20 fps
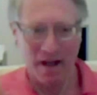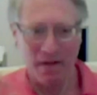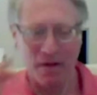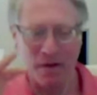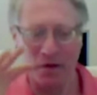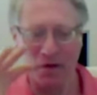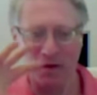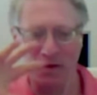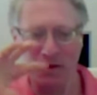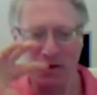And
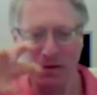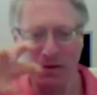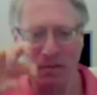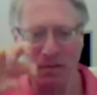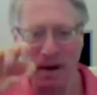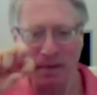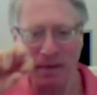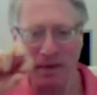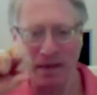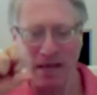those
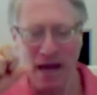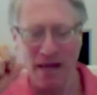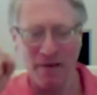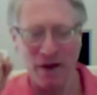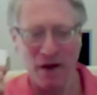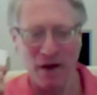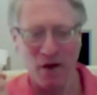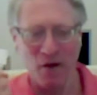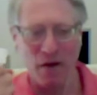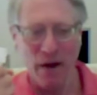memories
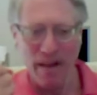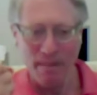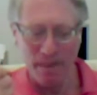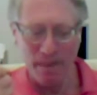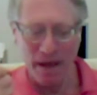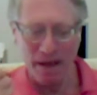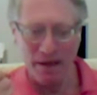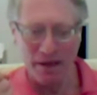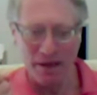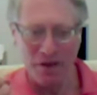have a
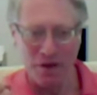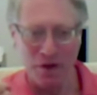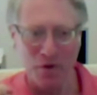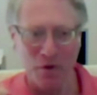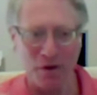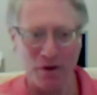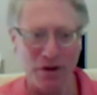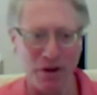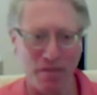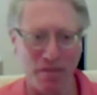grip that
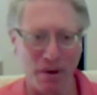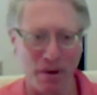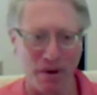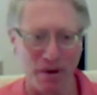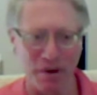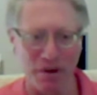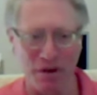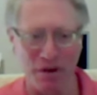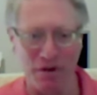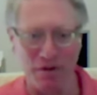distorts the
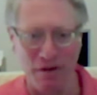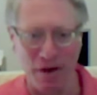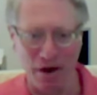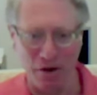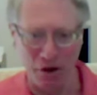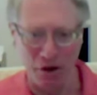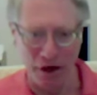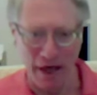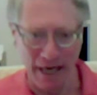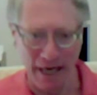person's
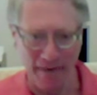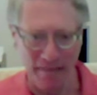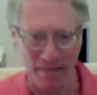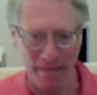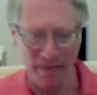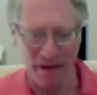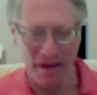functioning